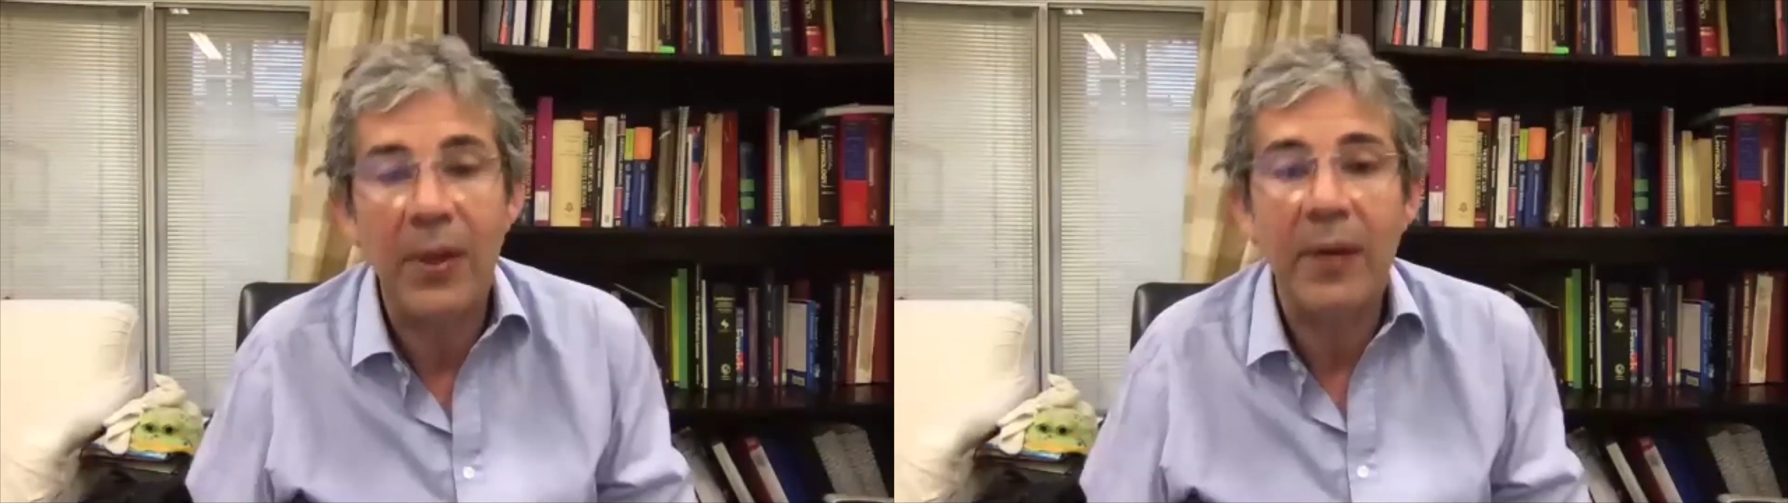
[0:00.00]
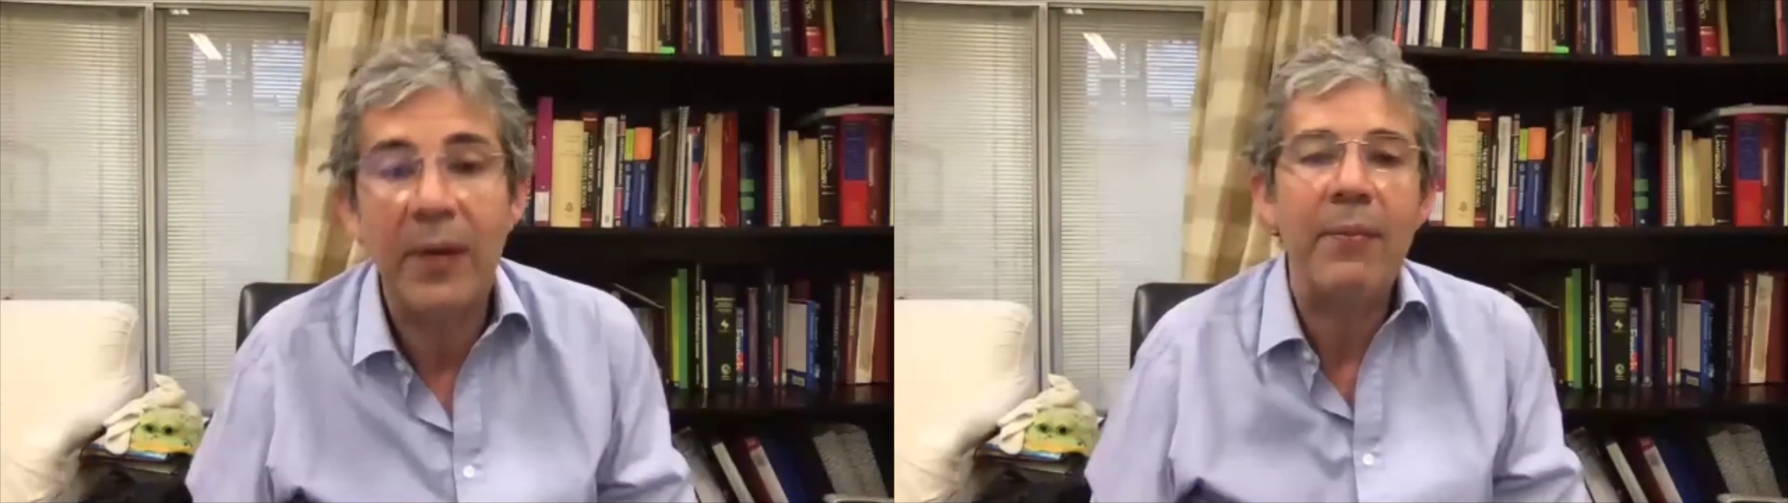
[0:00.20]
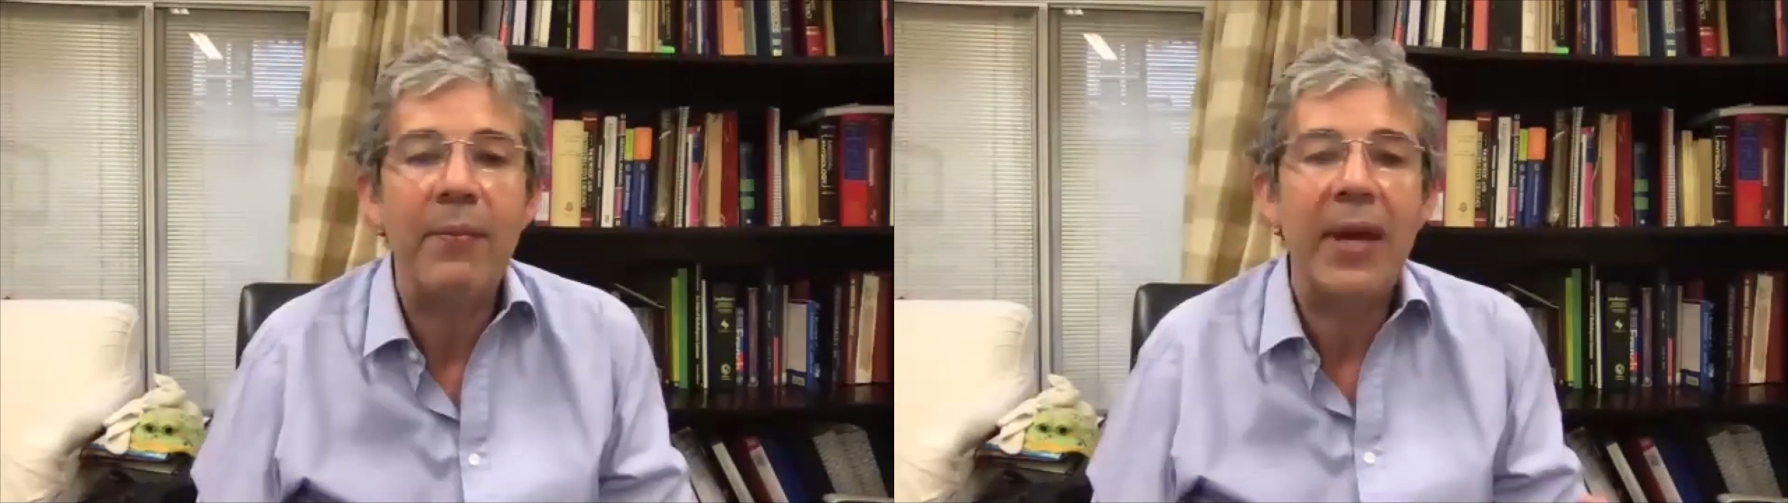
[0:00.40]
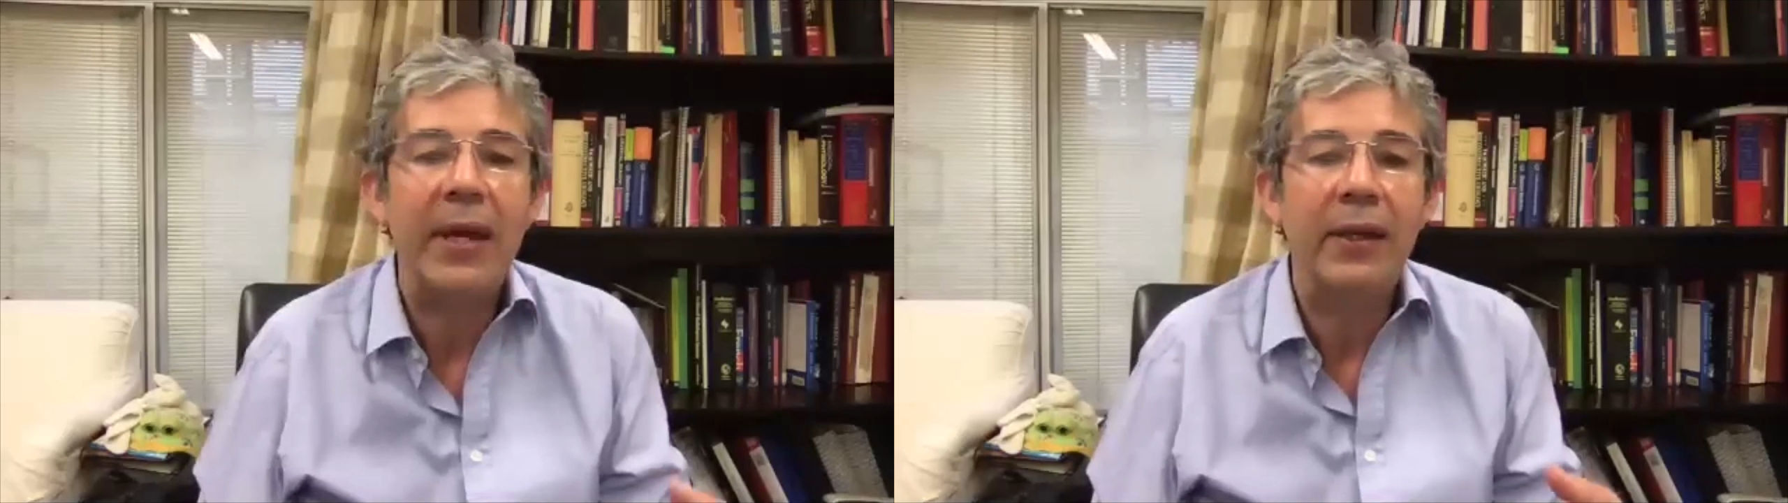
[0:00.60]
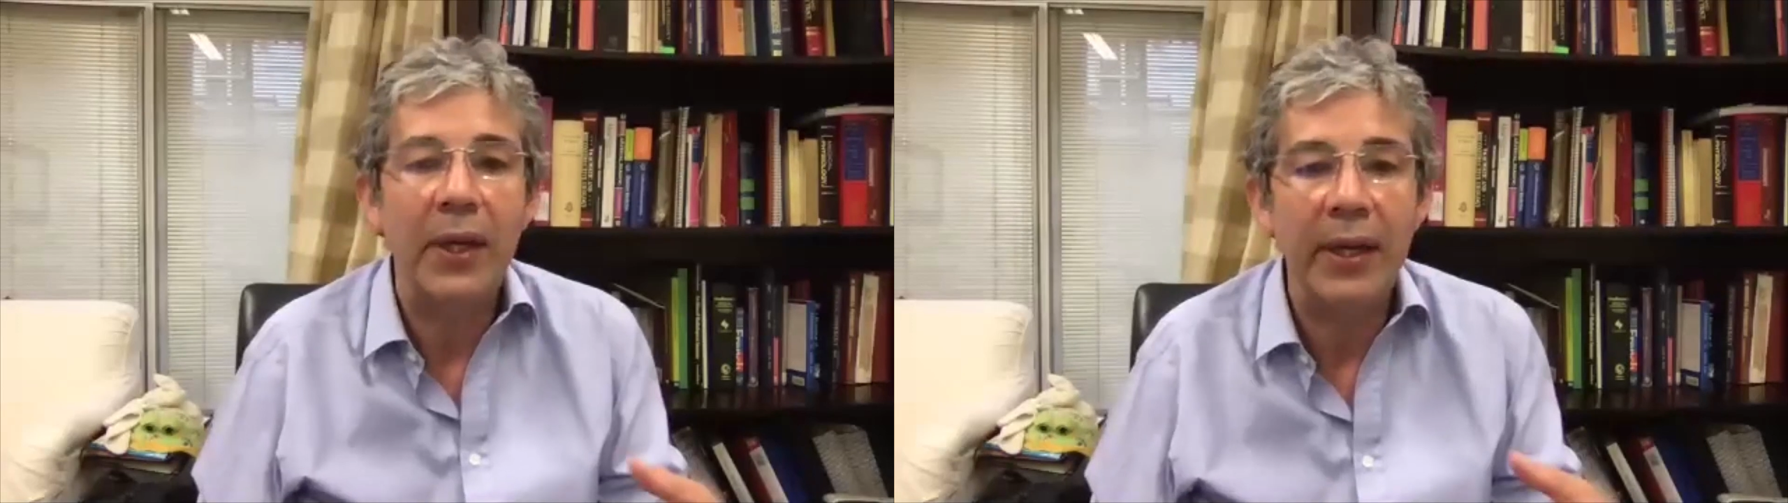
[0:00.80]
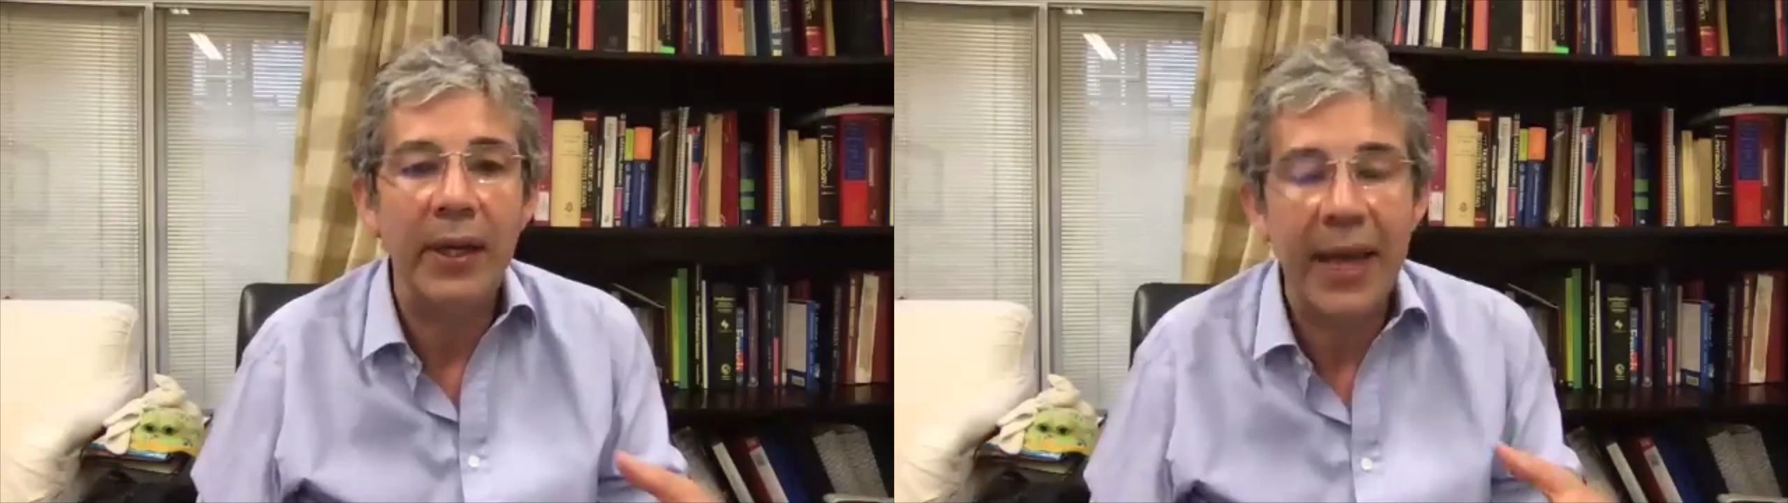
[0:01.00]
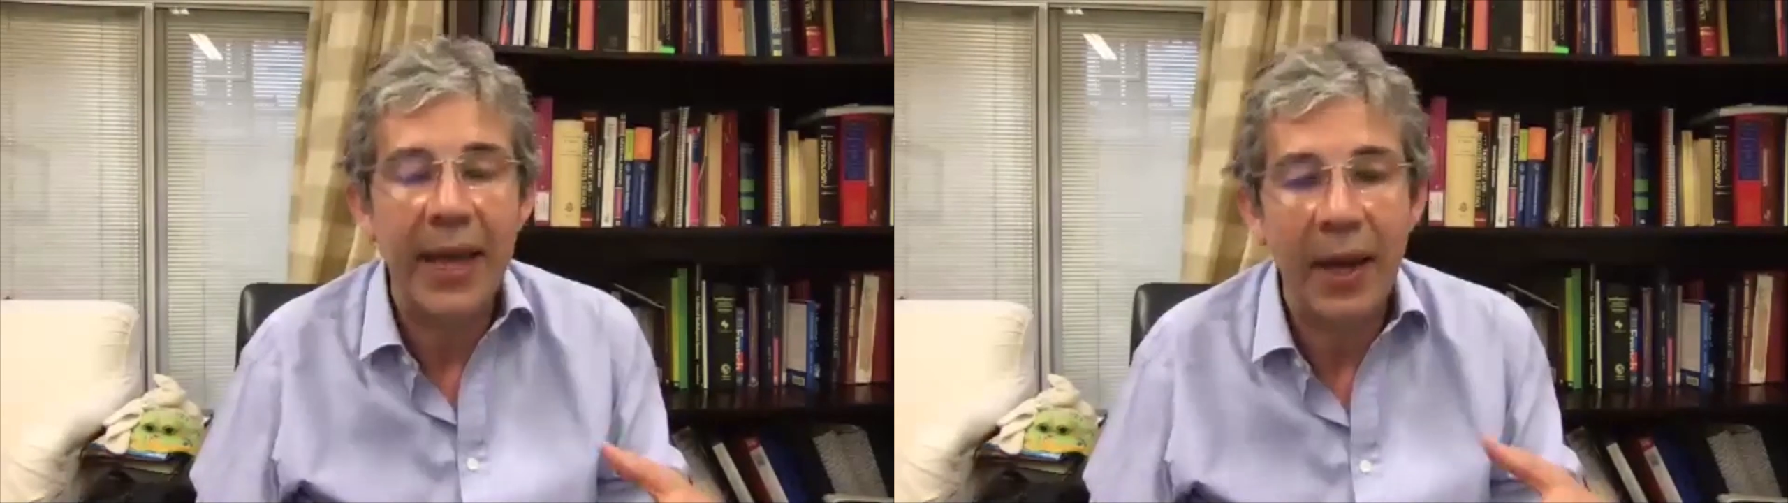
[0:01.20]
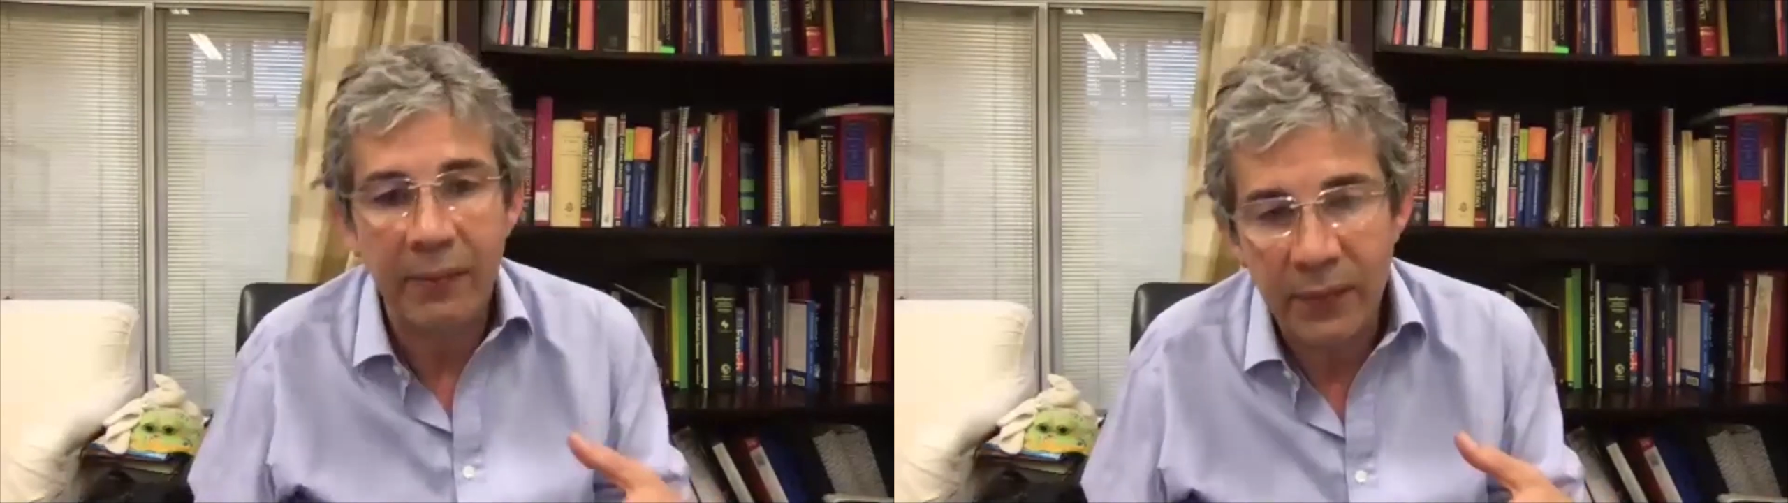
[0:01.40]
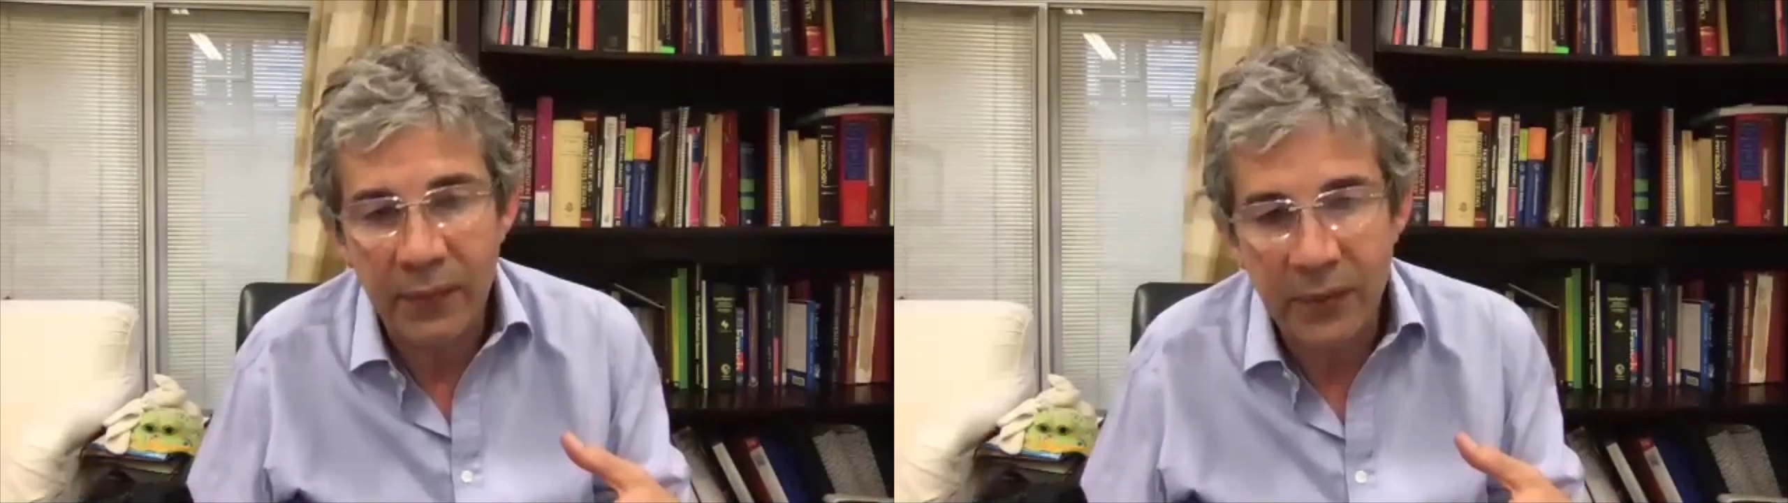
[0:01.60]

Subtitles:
and we're now in